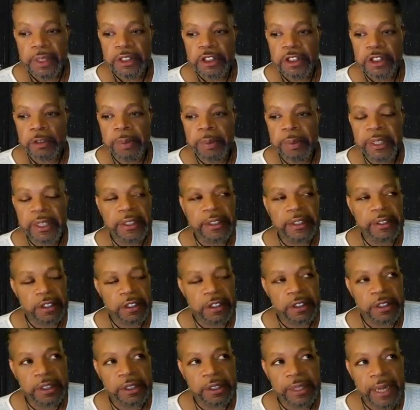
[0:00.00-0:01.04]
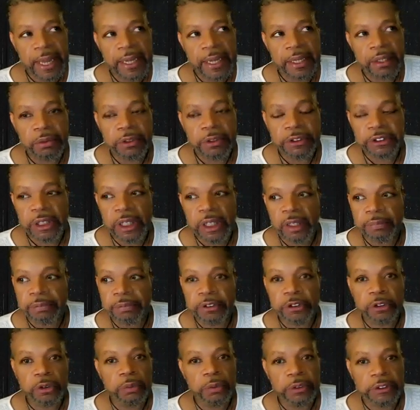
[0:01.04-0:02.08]
speaking the language of
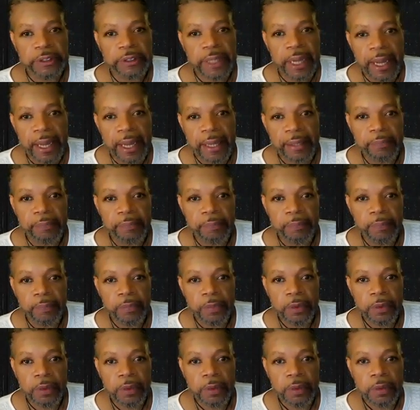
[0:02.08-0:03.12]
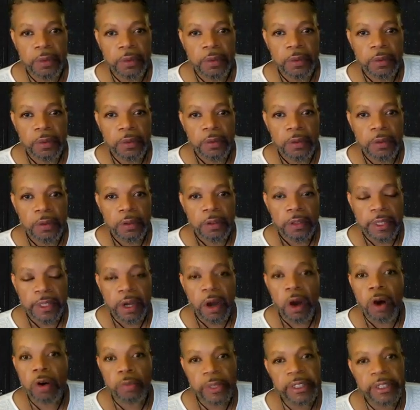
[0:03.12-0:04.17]
suicide, they
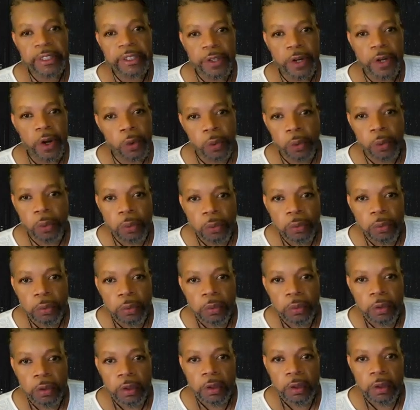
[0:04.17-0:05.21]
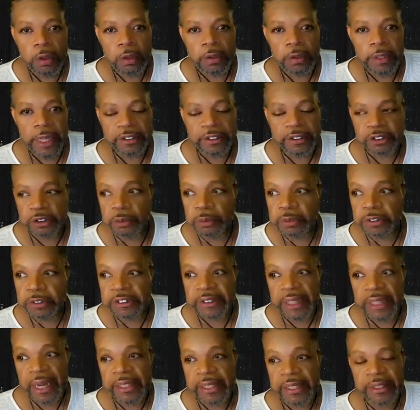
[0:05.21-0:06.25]
already know that
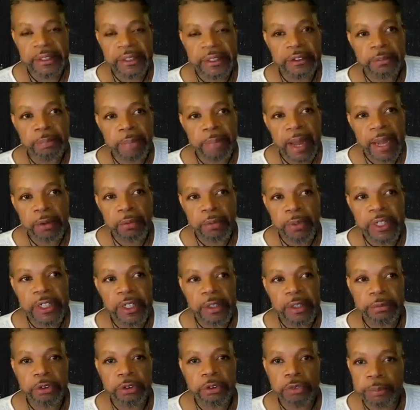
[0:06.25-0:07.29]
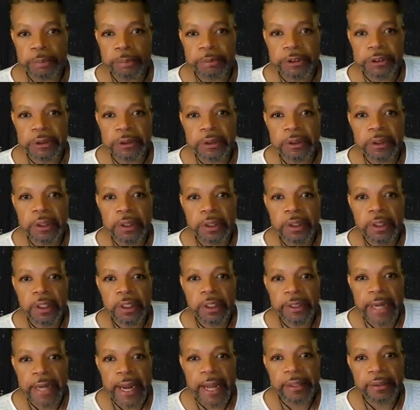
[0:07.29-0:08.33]
suicide is, by way of scripture,
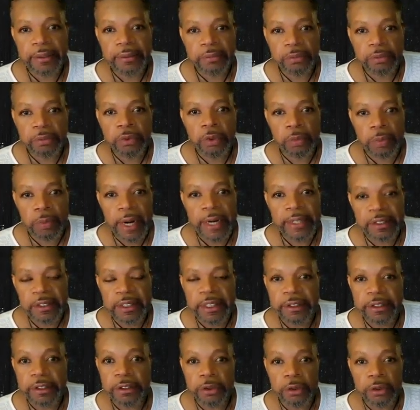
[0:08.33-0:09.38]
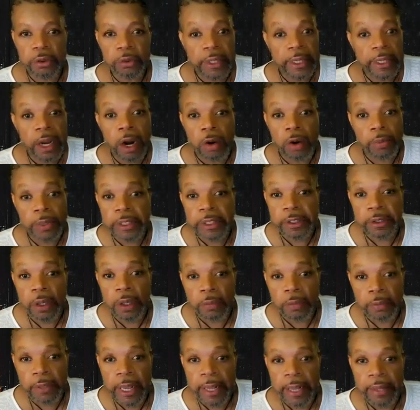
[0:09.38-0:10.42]
not the right thing to do. They already
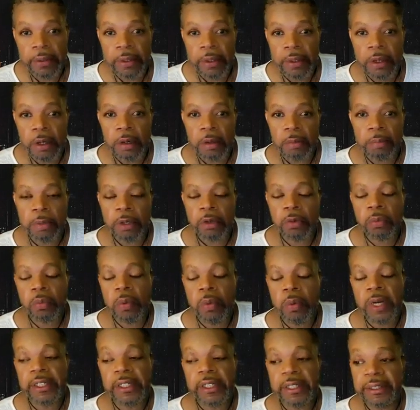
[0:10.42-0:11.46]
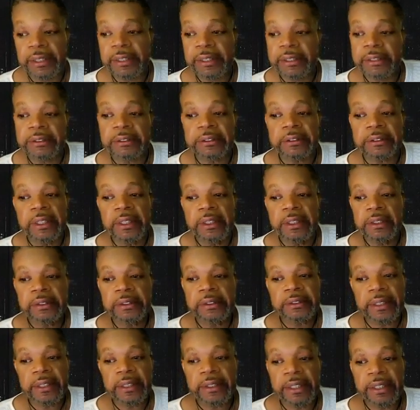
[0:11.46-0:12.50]
know that. But what it is
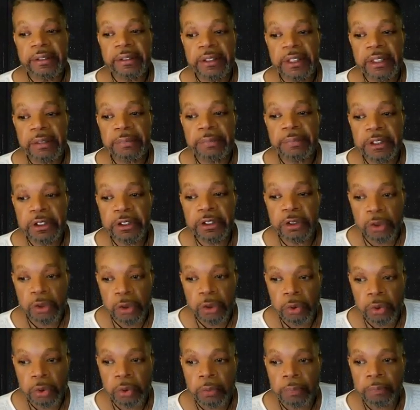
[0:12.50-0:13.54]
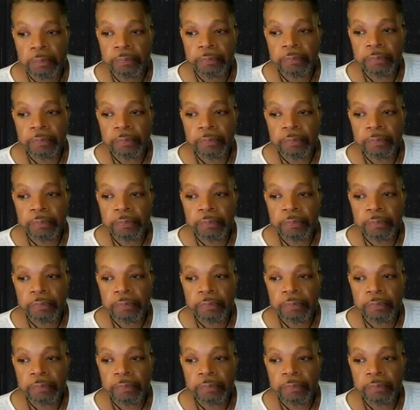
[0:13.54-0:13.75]
that they're giving you